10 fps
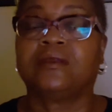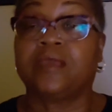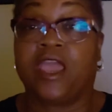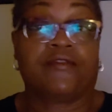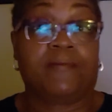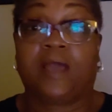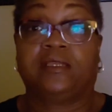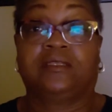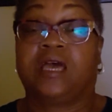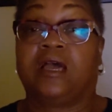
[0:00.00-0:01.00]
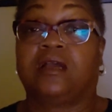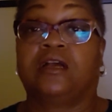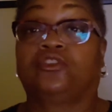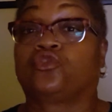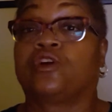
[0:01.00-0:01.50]
Everybody's not
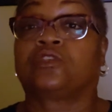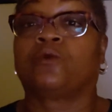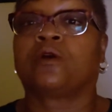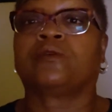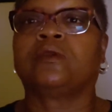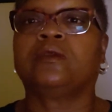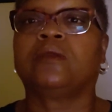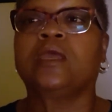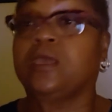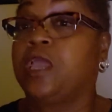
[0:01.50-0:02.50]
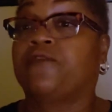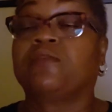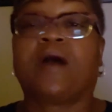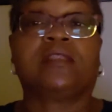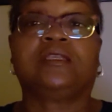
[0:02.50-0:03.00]
untrustworthy.
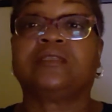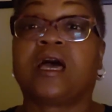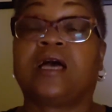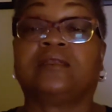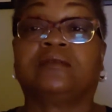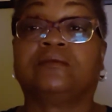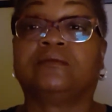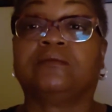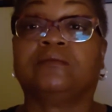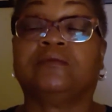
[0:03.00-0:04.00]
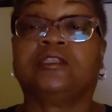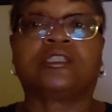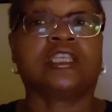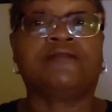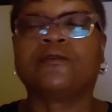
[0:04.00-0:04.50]
Everybody's not
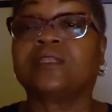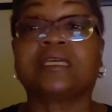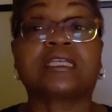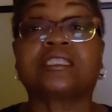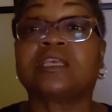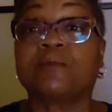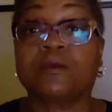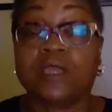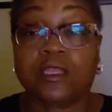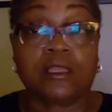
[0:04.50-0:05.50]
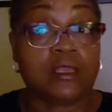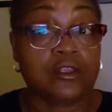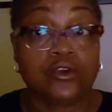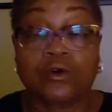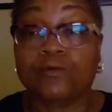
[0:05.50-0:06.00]
deceitful. And like I said,
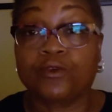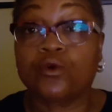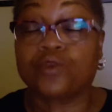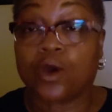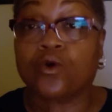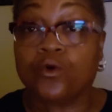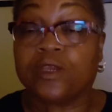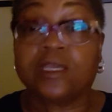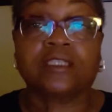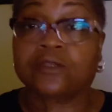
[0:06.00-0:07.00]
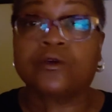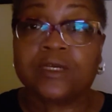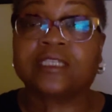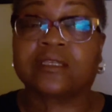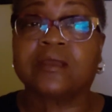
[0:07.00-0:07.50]
and you'll know who is and who
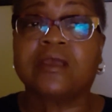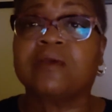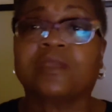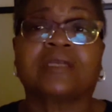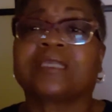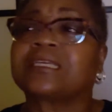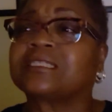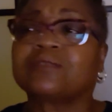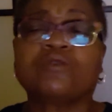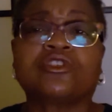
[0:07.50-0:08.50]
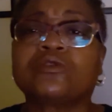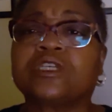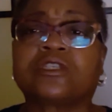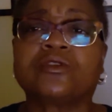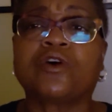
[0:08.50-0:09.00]
isn't. Because like I said, once you
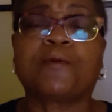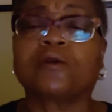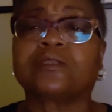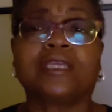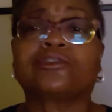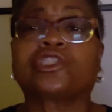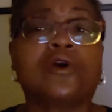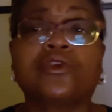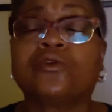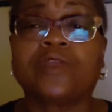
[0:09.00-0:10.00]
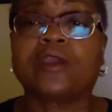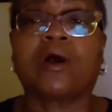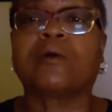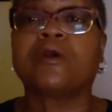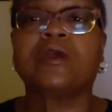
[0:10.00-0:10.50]
get to know a person, they'll show you who they are.